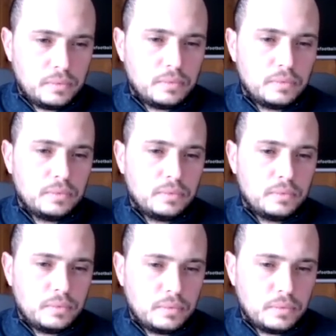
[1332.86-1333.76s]

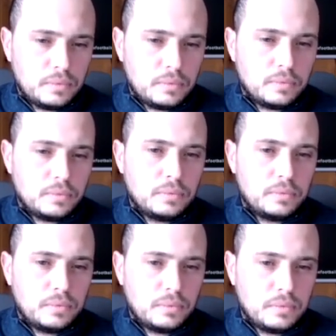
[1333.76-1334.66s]

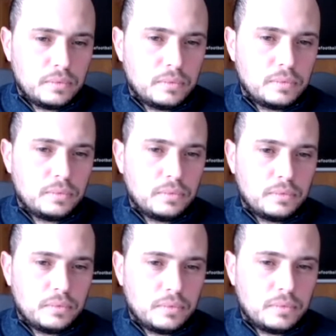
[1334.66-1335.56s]

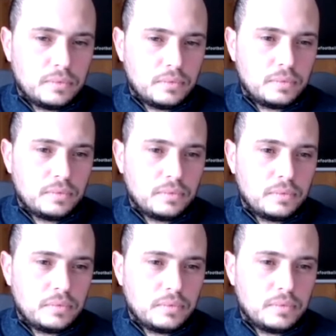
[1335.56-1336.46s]

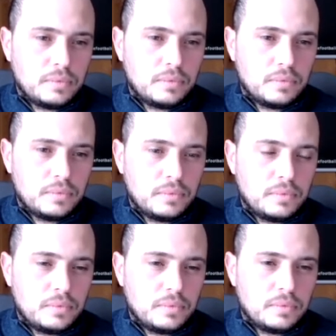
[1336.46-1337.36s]

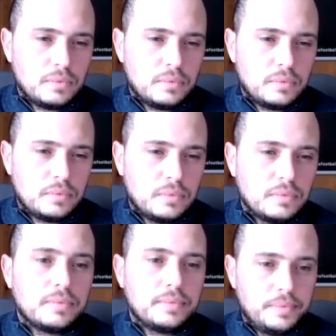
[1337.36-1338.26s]

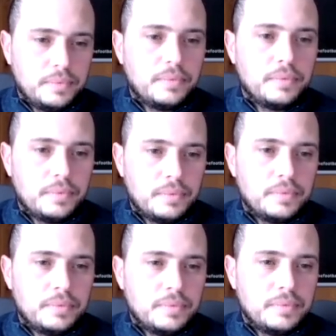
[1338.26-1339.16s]

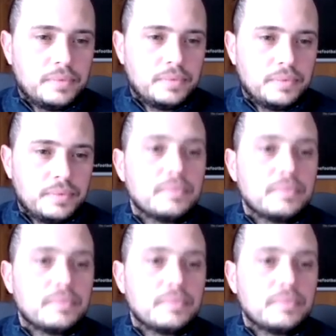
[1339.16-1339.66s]
The person shown says nothing.